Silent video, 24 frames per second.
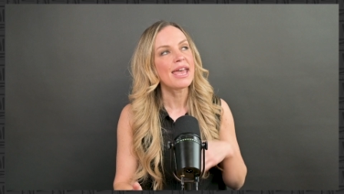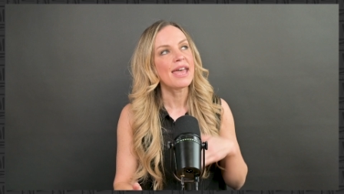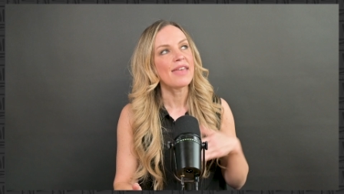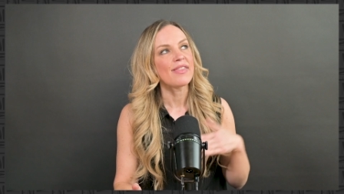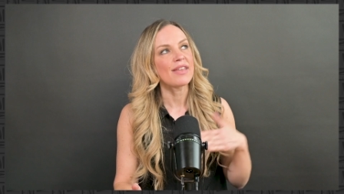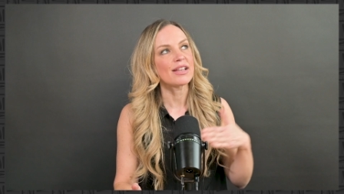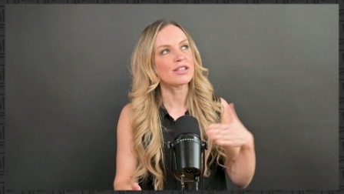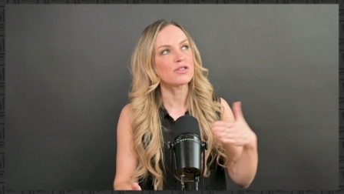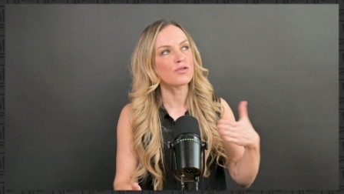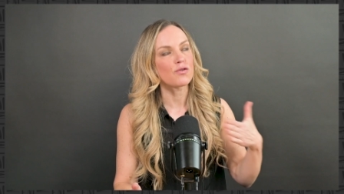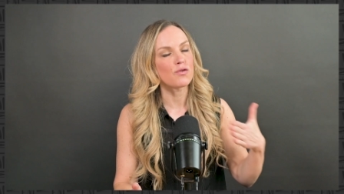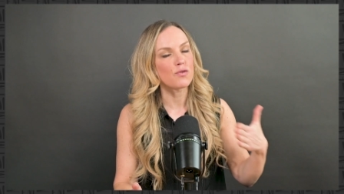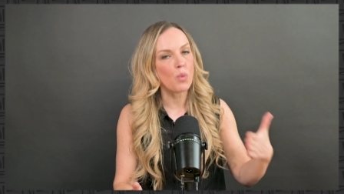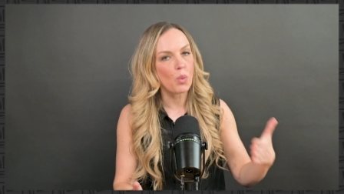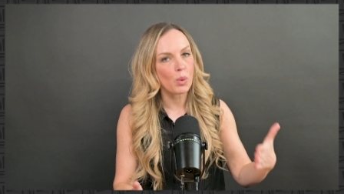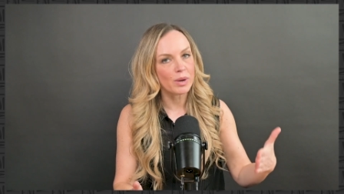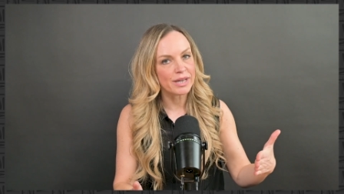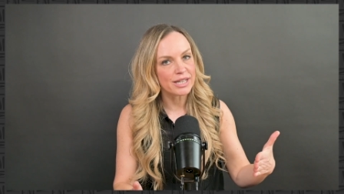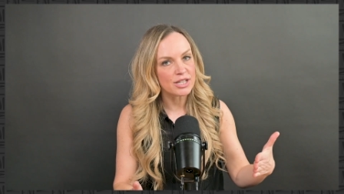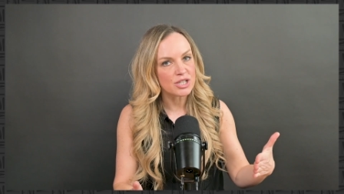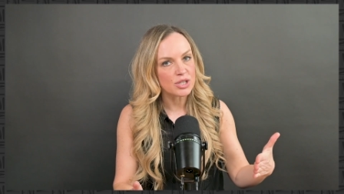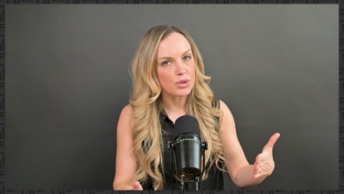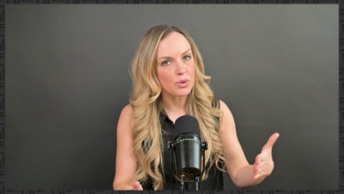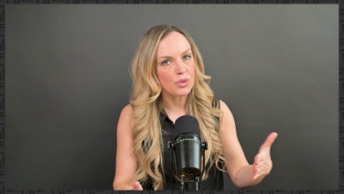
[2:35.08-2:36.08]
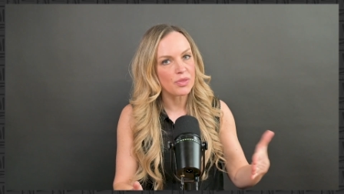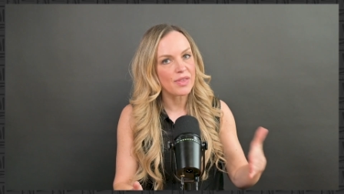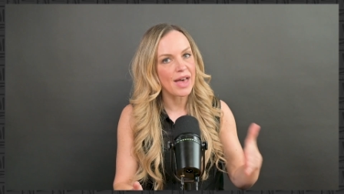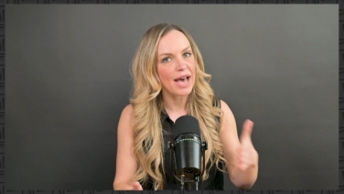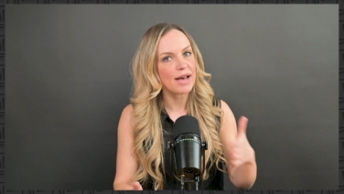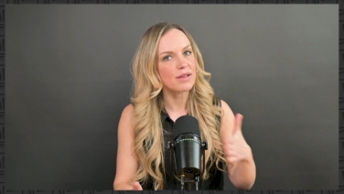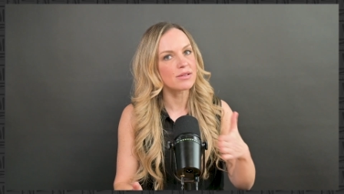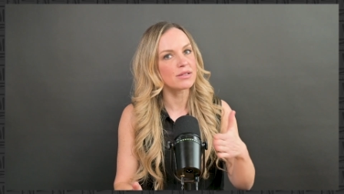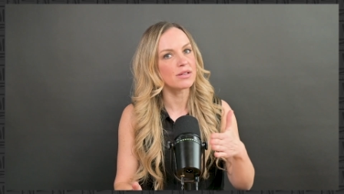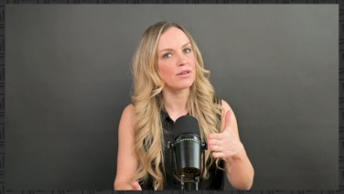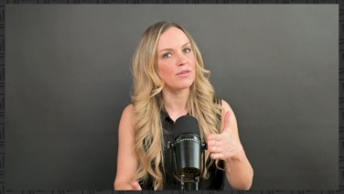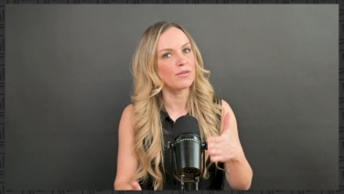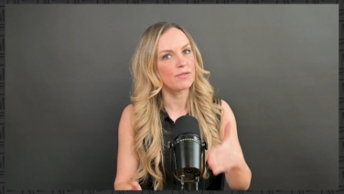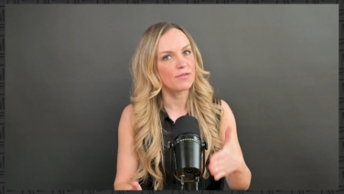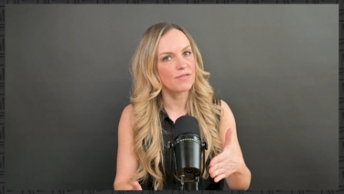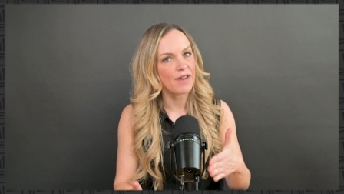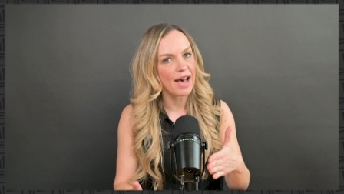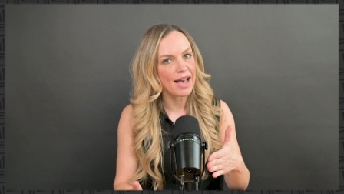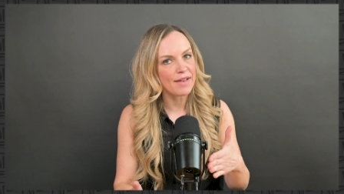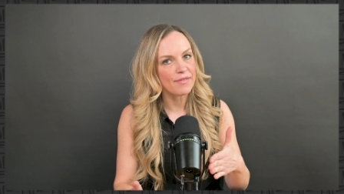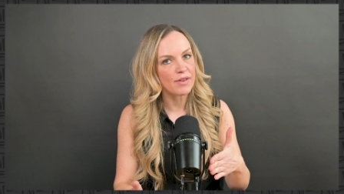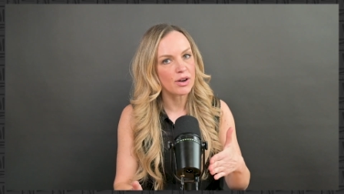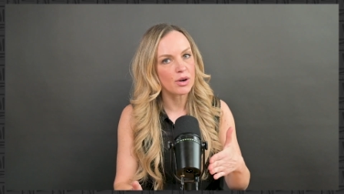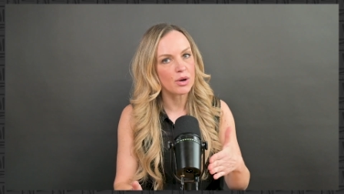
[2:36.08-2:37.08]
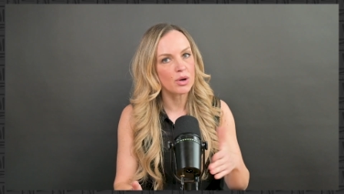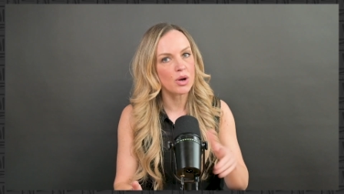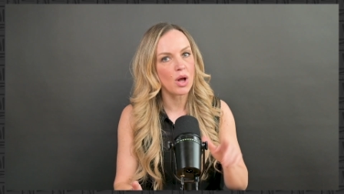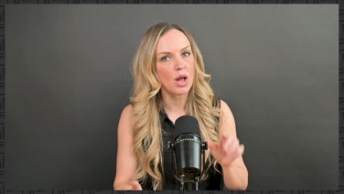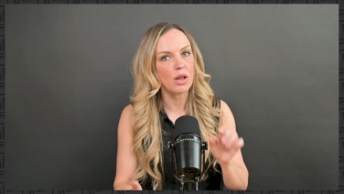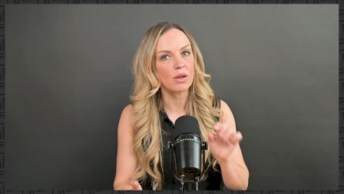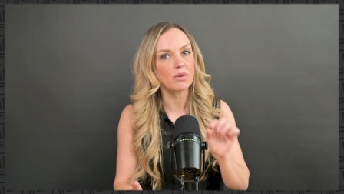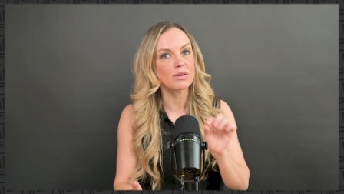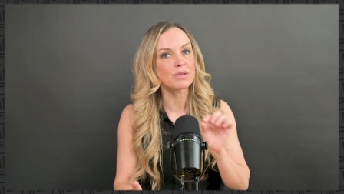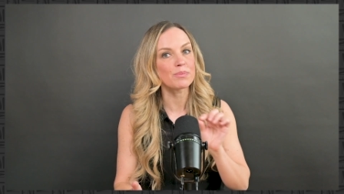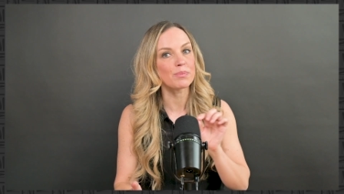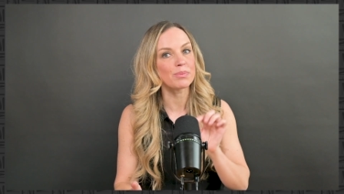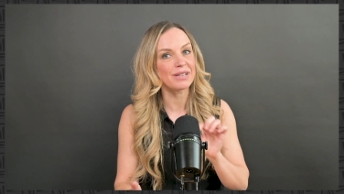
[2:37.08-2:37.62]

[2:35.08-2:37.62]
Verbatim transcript: That's $42,500